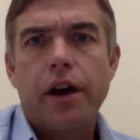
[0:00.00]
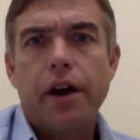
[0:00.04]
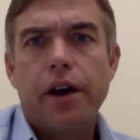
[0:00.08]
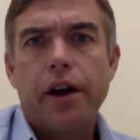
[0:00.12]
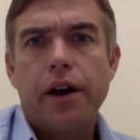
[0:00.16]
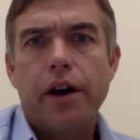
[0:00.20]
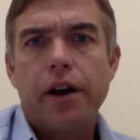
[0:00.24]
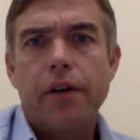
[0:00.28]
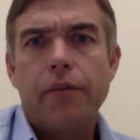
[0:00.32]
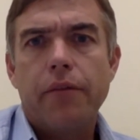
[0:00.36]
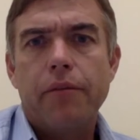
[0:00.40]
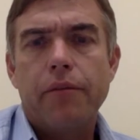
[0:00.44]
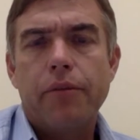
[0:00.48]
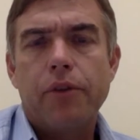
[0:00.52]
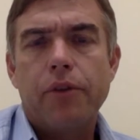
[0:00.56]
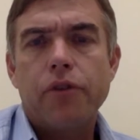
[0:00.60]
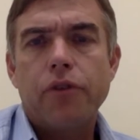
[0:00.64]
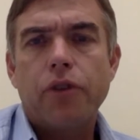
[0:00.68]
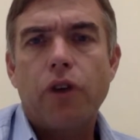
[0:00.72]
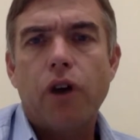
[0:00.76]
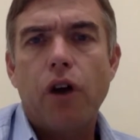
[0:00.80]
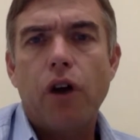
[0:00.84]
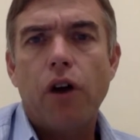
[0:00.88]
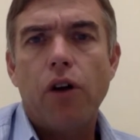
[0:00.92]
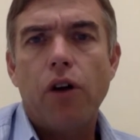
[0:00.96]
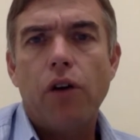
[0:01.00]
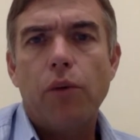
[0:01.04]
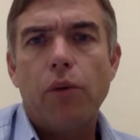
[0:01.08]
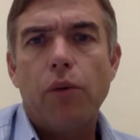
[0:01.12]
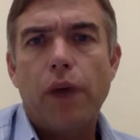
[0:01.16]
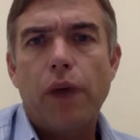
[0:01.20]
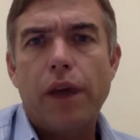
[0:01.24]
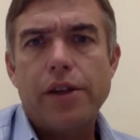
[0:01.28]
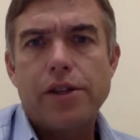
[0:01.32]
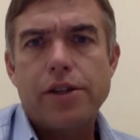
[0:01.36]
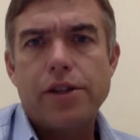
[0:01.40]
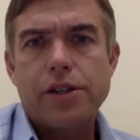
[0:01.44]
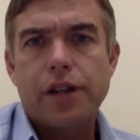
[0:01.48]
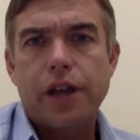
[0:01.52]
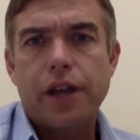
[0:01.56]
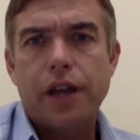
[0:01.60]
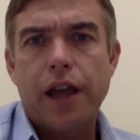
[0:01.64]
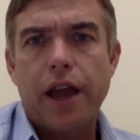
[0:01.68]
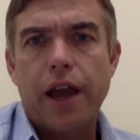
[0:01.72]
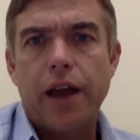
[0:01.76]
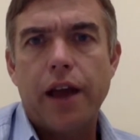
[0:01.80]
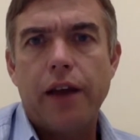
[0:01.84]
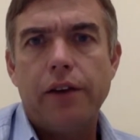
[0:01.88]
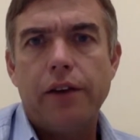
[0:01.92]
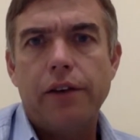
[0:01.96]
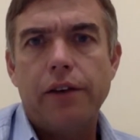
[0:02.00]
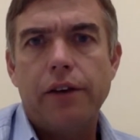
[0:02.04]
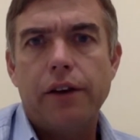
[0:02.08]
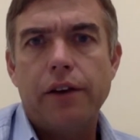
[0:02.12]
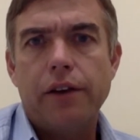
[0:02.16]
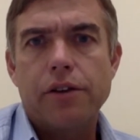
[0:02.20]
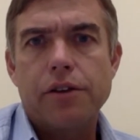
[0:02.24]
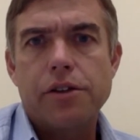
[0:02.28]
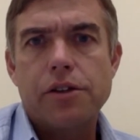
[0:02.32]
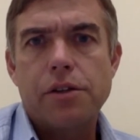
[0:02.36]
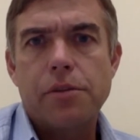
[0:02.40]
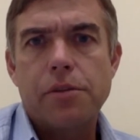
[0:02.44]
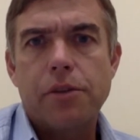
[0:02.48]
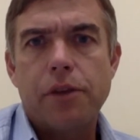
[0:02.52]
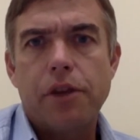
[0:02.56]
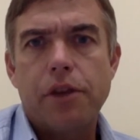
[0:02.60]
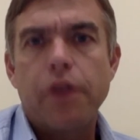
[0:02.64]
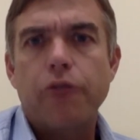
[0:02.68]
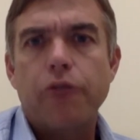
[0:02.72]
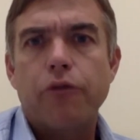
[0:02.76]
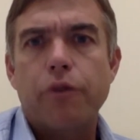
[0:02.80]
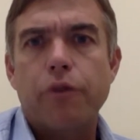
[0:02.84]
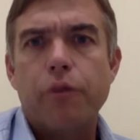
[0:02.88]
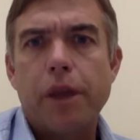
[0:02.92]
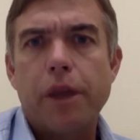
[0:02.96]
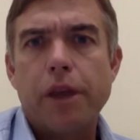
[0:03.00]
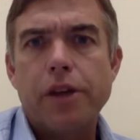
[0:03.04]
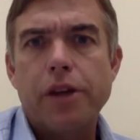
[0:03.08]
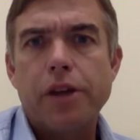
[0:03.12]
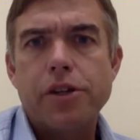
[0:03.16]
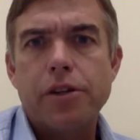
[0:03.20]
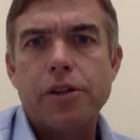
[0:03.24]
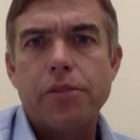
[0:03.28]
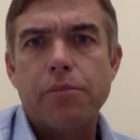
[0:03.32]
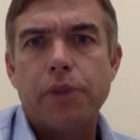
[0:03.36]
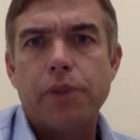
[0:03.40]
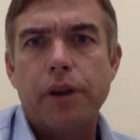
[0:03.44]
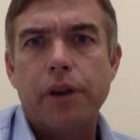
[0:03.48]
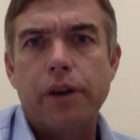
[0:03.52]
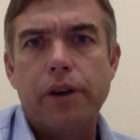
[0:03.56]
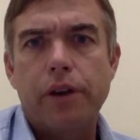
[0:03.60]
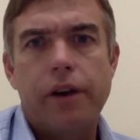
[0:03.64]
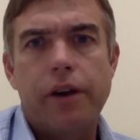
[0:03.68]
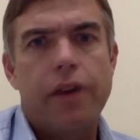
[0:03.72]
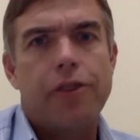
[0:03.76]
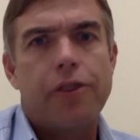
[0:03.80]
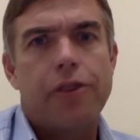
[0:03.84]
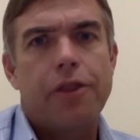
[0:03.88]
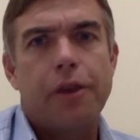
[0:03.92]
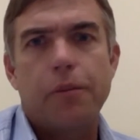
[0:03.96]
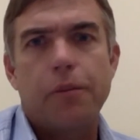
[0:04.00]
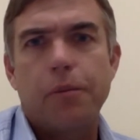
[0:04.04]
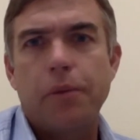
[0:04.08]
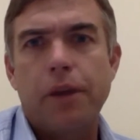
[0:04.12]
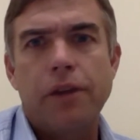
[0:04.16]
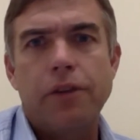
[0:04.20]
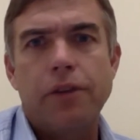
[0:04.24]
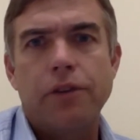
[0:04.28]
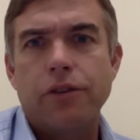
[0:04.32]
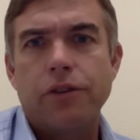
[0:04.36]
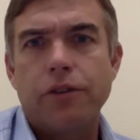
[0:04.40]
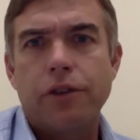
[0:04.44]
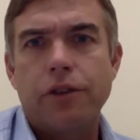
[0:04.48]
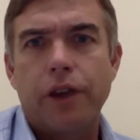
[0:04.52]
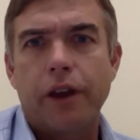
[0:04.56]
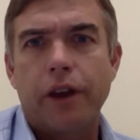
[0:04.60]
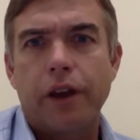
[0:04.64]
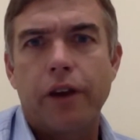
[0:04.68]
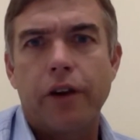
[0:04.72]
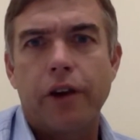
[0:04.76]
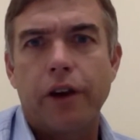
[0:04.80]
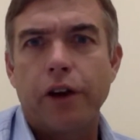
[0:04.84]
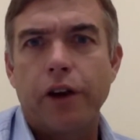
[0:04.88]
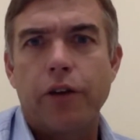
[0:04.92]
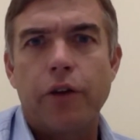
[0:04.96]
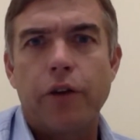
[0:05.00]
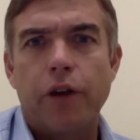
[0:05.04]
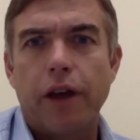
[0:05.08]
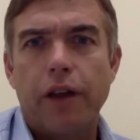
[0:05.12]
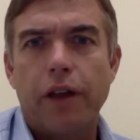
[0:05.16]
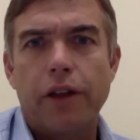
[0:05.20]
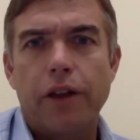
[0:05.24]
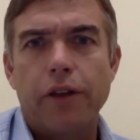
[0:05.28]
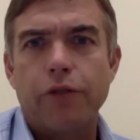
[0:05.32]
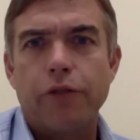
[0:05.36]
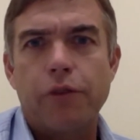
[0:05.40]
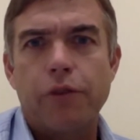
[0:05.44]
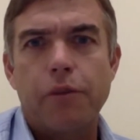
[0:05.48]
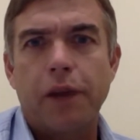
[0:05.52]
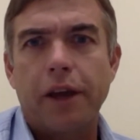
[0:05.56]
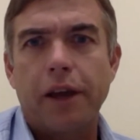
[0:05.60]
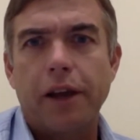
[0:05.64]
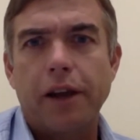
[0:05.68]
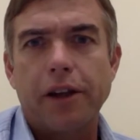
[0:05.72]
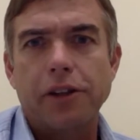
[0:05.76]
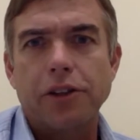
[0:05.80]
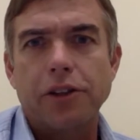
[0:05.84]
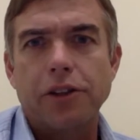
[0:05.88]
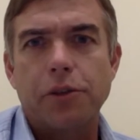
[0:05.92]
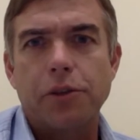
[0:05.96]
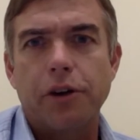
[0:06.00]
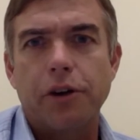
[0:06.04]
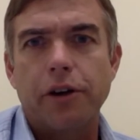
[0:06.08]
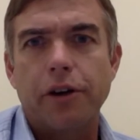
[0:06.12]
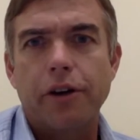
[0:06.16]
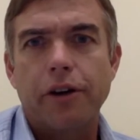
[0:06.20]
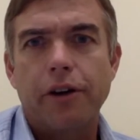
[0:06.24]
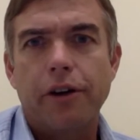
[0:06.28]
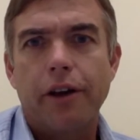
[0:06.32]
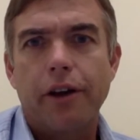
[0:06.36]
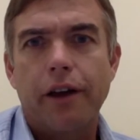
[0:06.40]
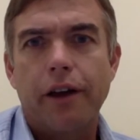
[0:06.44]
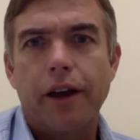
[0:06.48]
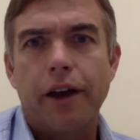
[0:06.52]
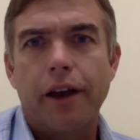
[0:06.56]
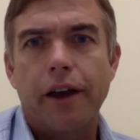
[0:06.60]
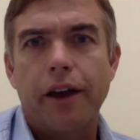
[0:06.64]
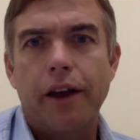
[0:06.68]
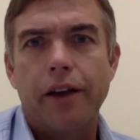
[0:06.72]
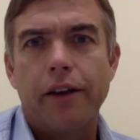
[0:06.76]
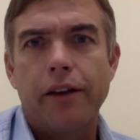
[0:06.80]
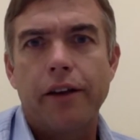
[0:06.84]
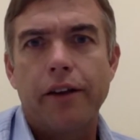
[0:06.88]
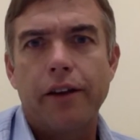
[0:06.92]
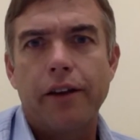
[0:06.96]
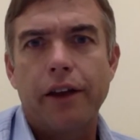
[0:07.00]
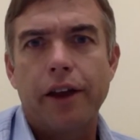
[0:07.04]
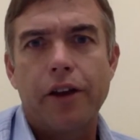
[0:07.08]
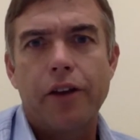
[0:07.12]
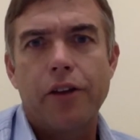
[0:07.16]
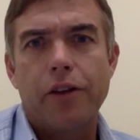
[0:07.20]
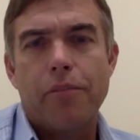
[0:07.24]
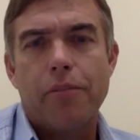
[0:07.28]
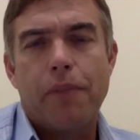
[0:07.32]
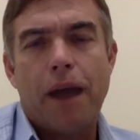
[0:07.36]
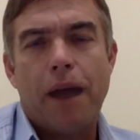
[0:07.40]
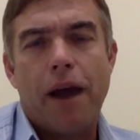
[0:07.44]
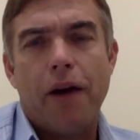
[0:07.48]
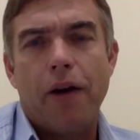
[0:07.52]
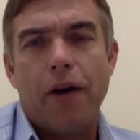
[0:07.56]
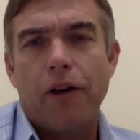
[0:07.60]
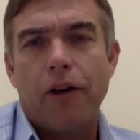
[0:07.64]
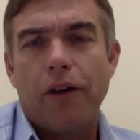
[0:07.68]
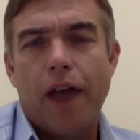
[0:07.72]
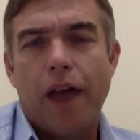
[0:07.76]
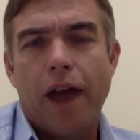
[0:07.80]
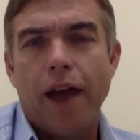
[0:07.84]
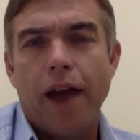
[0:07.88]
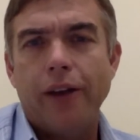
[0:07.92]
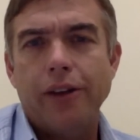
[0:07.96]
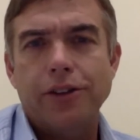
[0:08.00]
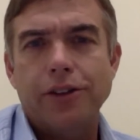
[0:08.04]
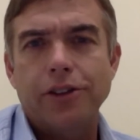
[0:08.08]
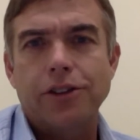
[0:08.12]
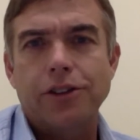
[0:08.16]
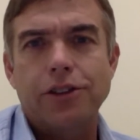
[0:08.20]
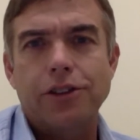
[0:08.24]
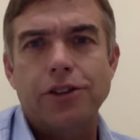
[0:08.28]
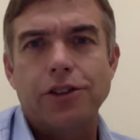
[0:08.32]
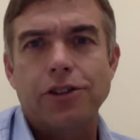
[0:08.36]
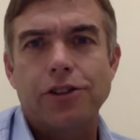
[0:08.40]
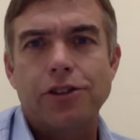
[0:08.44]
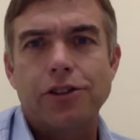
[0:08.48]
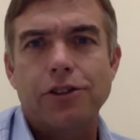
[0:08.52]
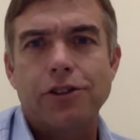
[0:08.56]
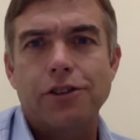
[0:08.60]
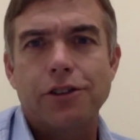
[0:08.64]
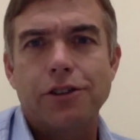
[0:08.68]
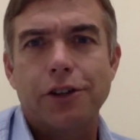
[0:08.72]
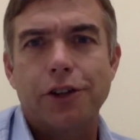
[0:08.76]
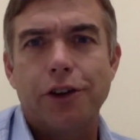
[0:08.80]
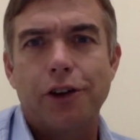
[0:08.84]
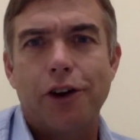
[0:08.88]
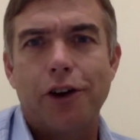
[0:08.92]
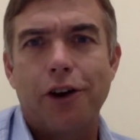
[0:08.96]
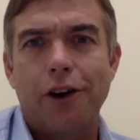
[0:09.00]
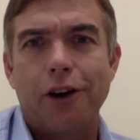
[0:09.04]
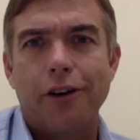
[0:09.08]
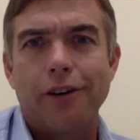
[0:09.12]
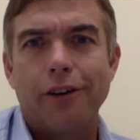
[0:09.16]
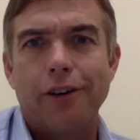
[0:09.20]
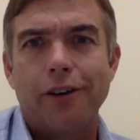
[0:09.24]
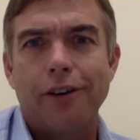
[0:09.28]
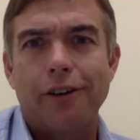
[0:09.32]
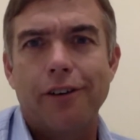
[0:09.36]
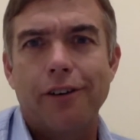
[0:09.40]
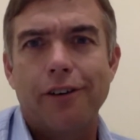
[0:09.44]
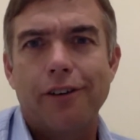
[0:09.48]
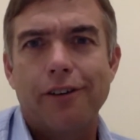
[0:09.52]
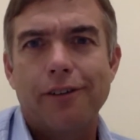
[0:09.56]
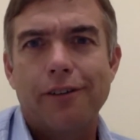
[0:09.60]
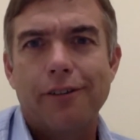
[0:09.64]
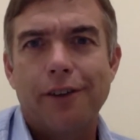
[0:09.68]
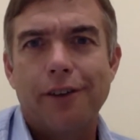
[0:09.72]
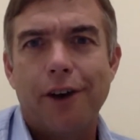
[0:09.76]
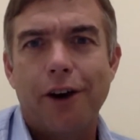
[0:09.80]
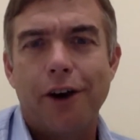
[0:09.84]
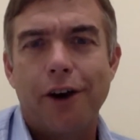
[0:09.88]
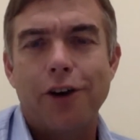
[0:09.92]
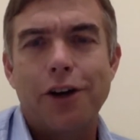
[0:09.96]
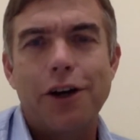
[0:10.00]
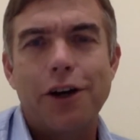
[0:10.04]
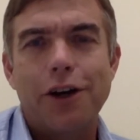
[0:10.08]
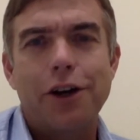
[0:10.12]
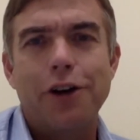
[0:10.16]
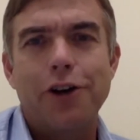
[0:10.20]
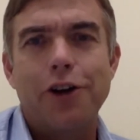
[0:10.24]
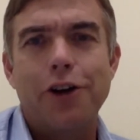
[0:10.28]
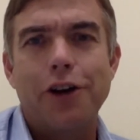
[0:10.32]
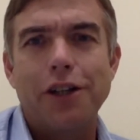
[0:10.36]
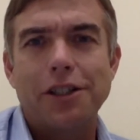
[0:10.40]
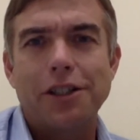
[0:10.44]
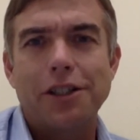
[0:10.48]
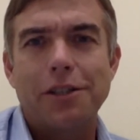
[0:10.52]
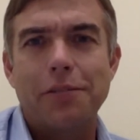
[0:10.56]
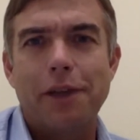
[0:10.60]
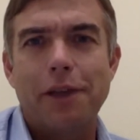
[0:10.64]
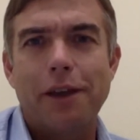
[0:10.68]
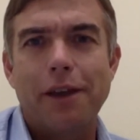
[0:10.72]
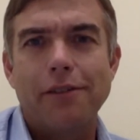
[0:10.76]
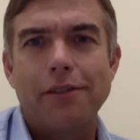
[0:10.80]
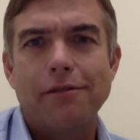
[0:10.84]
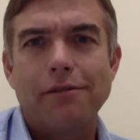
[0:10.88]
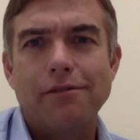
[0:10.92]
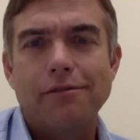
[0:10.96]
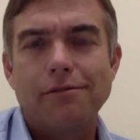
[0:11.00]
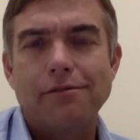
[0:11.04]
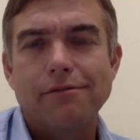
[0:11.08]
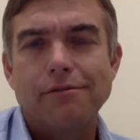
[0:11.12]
Those are all ways to get some of the information, but nothing beats hearing directly from a customer, and the power of that is just hard to underestimate.